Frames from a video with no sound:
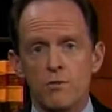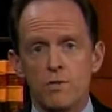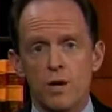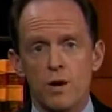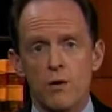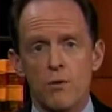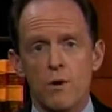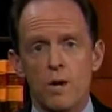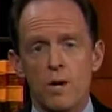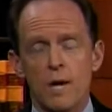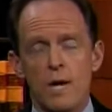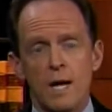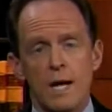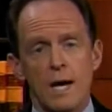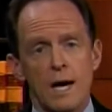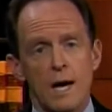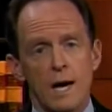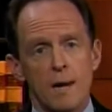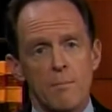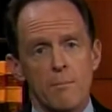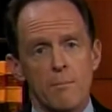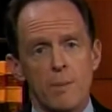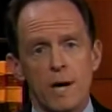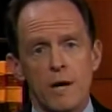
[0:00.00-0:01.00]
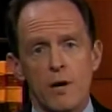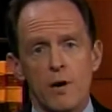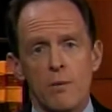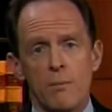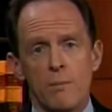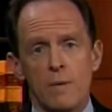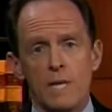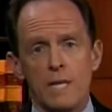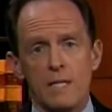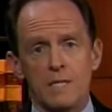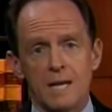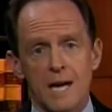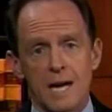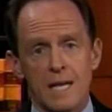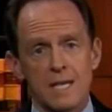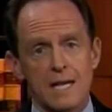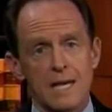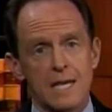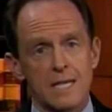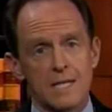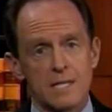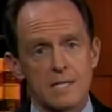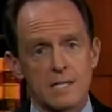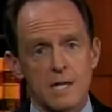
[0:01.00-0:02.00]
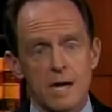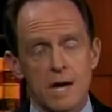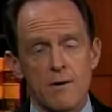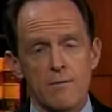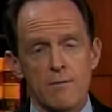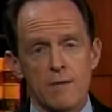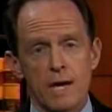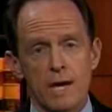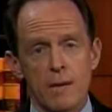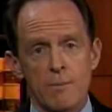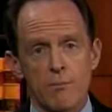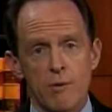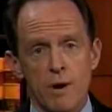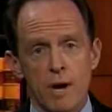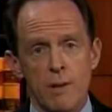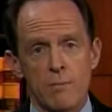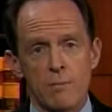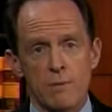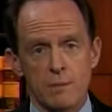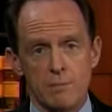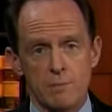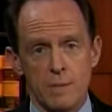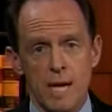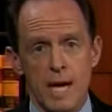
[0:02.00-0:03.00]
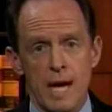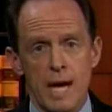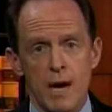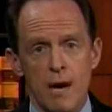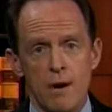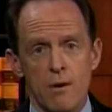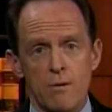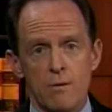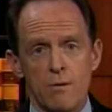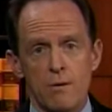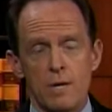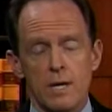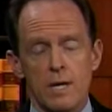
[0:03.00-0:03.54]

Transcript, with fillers: So uh, by all means, I'd like to solve that problem now